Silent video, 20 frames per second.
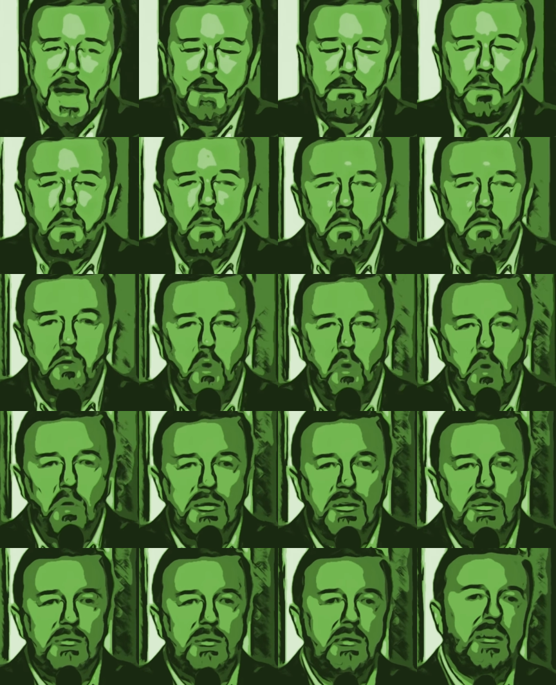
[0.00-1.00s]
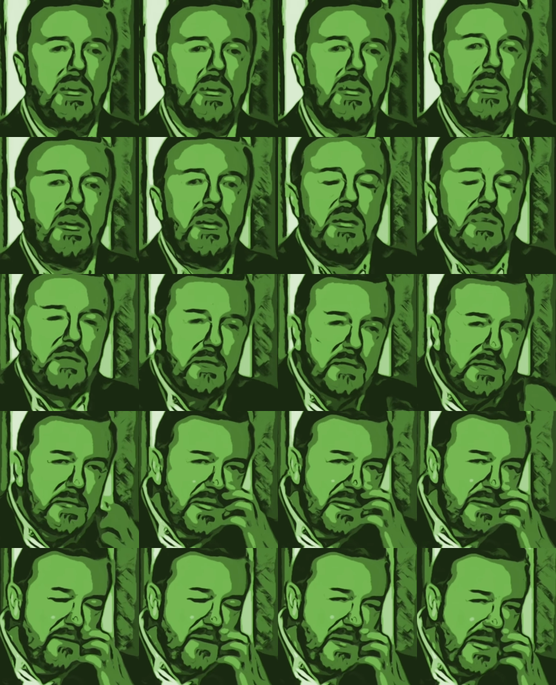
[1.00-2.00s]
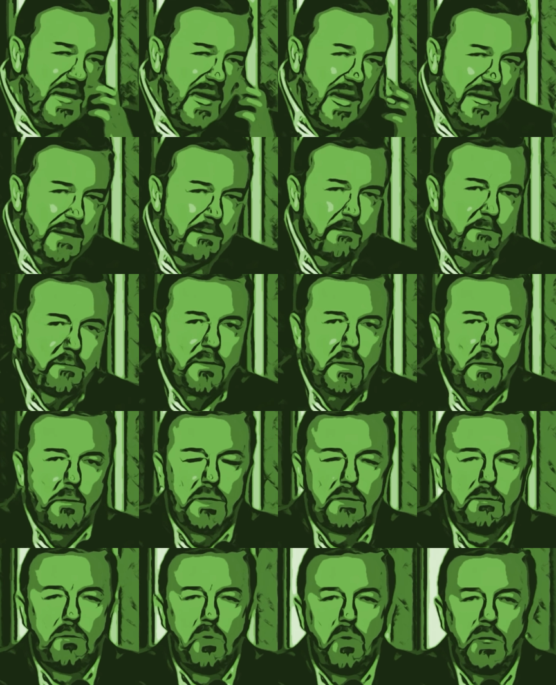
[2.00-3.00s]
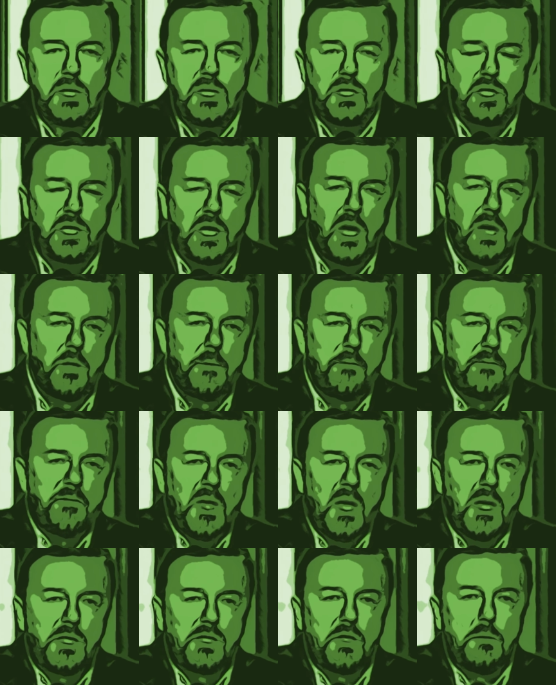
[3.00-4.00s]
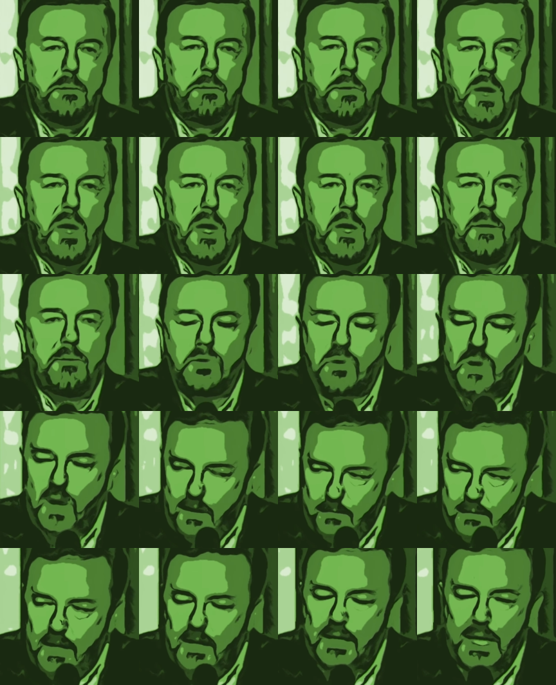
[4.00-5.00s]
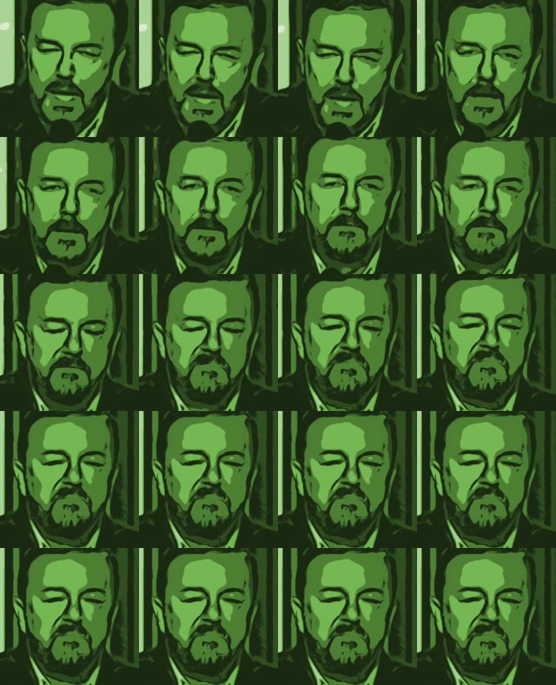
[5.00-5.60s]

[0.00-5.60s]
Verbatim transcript: Apple roared into the, the TV game with a morning show, a superb drama, yeah.